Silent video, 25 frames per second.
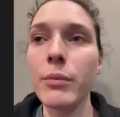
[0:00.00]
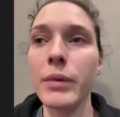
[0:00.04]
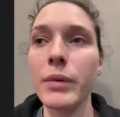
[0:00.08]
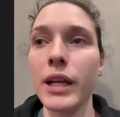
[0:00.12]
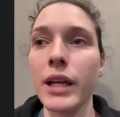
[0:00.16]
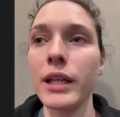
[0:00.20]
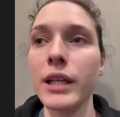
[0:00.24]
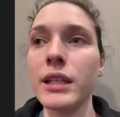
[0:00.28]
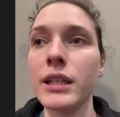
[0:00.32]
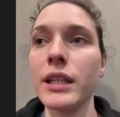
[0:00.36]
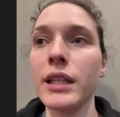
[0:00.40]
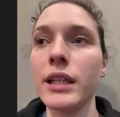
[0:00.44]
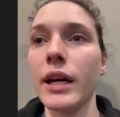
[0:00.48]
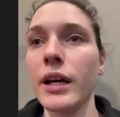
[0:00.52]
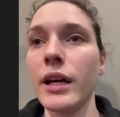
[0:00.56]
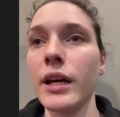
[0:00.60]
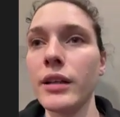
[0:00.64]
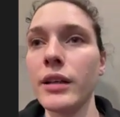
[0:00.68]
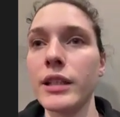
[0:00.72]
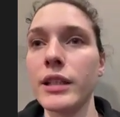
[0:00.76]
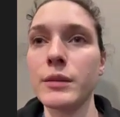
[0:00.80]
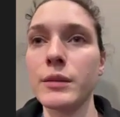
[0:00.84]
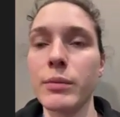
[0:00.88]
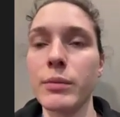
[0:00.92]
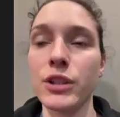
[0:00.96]
But in the
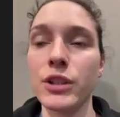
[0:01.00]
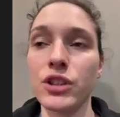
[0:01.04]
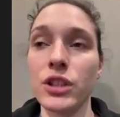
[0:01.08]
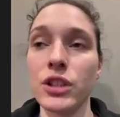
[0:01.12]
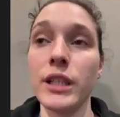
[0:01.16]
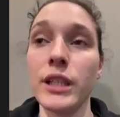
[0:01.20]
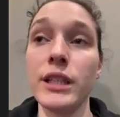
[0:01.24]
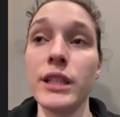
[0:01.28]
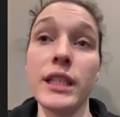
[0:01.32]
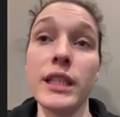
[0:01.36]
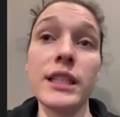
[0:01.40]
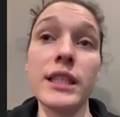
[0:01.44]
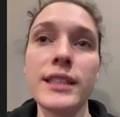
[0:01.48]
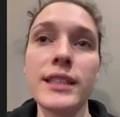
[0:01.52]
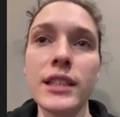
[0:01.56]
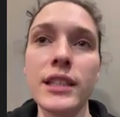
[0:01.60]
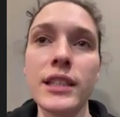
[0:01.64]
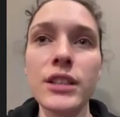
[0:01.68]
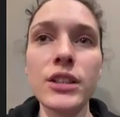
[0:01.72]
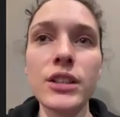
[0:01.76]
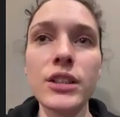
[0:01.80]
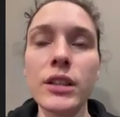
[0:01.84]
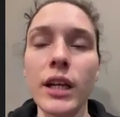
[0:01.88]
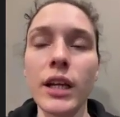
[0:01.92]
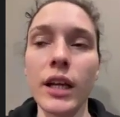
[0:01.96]
end, especially this
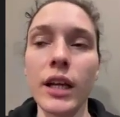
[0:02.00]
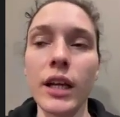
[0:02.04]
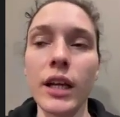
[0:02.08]
season, I